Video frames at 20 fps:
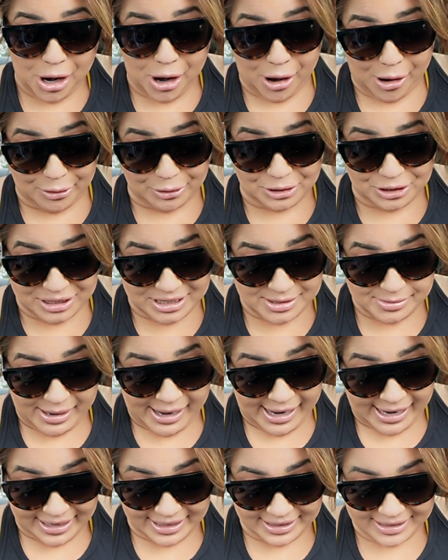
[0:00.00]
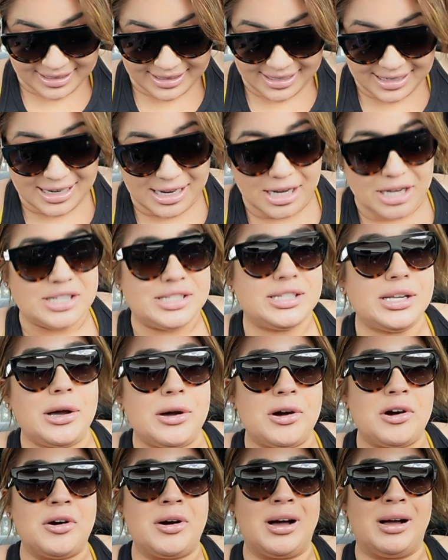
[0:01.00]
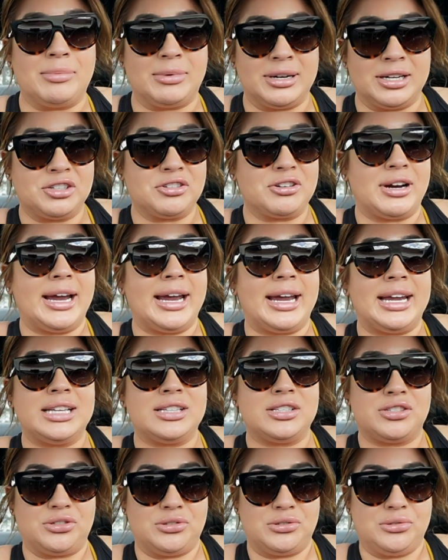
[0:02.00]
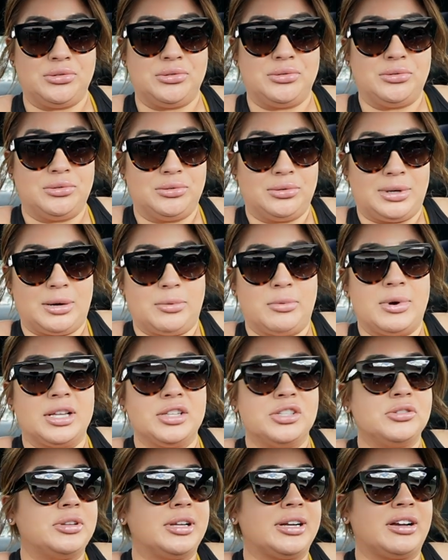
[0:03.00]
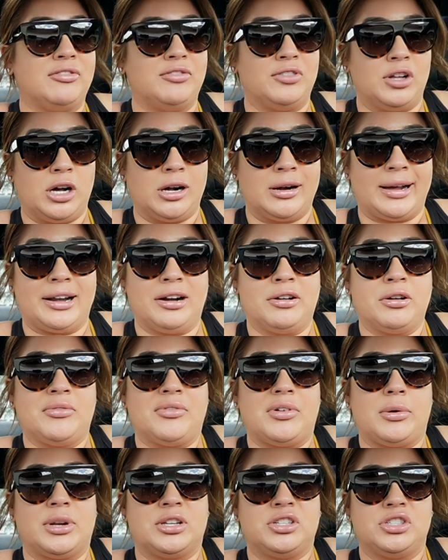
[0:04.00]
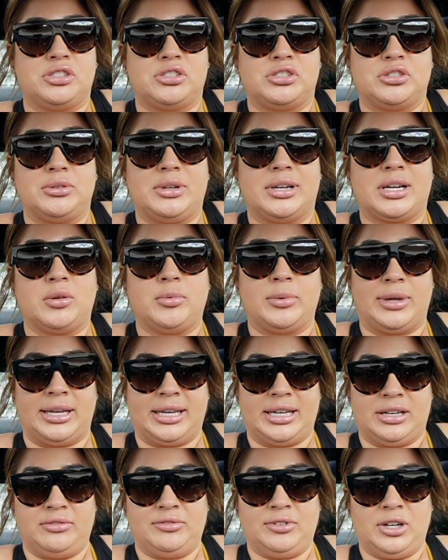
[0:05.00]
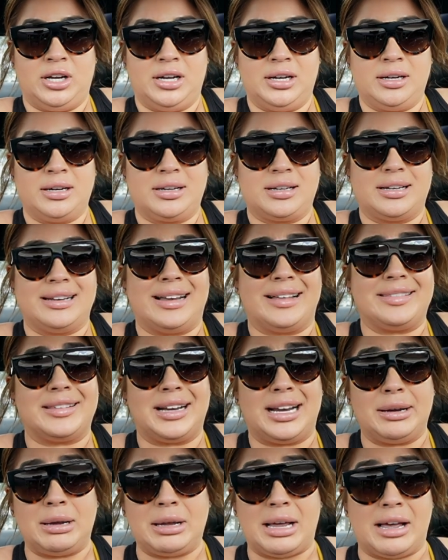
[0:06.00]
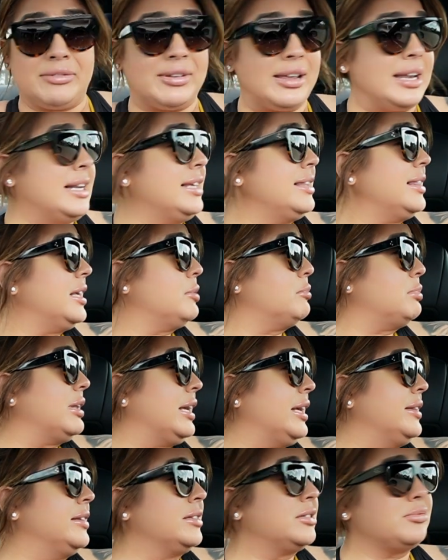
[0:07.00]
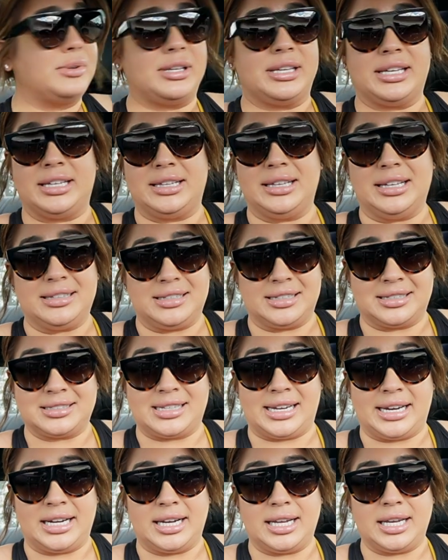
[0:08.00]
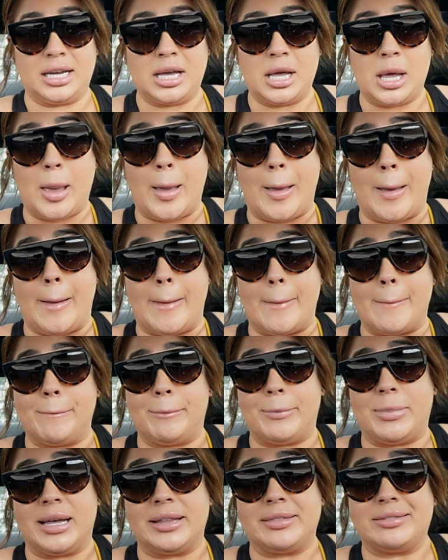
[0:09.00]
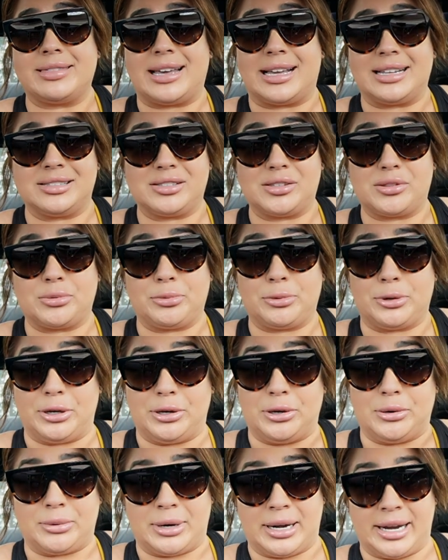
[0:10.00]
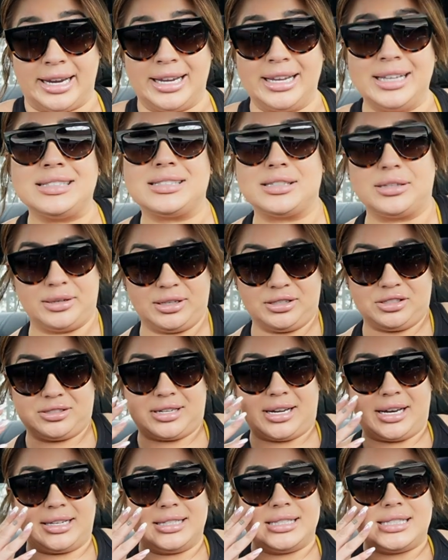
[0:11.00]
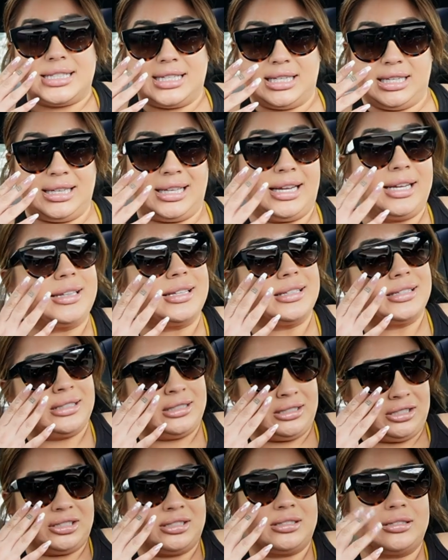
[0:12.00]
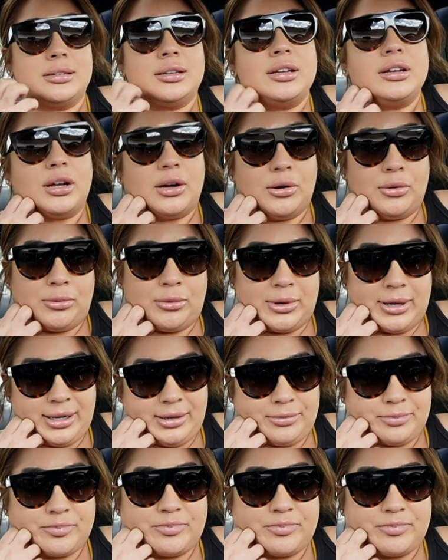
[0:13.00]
Oh, she's back. So I'm gonna try to, I wanna do like a vlog. I don't know if I wanna just do like a weekend vlog. Not that I have anything planned this weekend that's exciting, but that's the real, right? So you can just kind of see like, this is just, you know, what